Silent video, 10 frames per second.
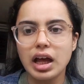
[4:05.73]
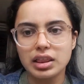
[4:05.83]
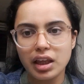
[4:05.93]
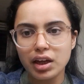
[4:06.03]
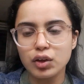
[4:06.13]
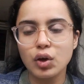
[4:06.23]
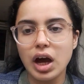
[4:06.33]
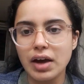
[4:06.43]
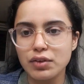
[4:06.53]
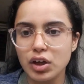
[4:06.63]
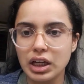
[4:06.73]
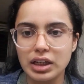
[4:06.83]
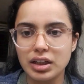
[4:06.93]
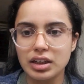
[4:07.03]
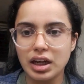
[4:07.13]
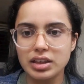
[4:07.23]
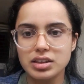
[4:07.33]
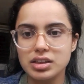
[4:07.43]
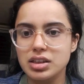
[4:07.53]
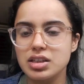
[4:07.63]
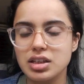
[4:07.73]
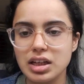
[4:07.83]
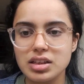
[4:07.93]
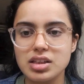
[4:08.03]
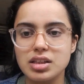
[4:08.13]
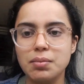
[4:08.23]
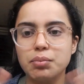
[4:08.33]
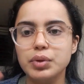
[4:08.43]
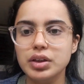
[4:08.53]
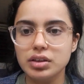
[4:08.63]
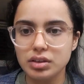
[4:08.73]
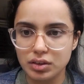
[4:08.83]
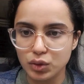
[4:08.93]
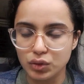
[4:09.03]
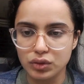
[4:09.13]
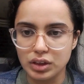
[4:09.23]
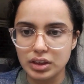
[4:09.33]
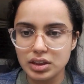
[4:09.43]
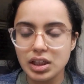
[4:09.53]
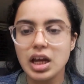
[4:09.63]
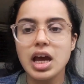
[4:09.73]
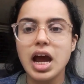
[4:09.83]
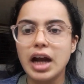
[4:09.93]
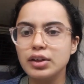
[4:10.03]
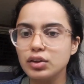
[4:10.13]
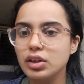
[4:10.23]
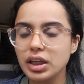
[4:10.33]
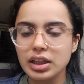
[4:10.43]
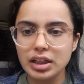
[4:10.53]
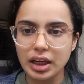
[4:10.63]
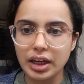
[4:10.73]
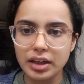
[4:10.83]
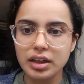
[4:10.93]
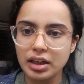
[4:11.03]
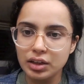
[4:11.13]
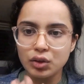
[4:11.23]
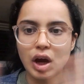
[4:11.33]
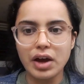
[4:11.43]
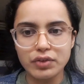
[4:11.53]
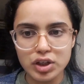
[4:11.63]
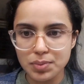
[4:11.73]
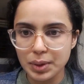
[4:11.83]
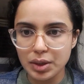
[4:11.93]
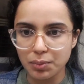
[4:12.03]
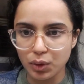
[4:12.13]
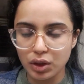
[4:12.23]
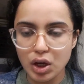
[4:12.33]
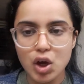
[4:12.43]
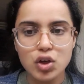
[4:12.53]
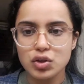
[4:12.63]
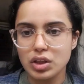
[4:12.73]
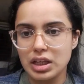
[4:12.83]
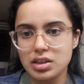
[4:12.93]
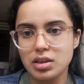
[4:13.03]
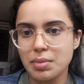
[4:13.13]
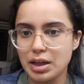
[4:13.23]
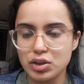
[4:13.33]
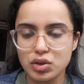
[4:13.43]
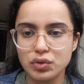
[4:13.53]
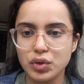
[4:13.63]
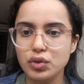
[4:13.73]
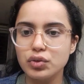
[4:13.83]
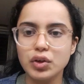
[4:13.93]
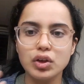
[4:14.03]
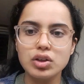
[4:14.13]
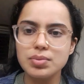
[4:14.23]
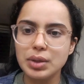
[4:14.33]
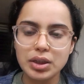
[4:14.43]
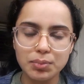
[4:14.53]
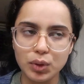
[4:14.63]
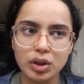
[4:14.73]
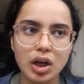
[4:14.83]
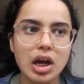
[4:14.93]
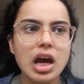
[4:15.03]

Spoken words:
There you have your 80 tasks listed as a simple to-do list, and you click create and you have your sprint board. So that's the manager view for your sprint board.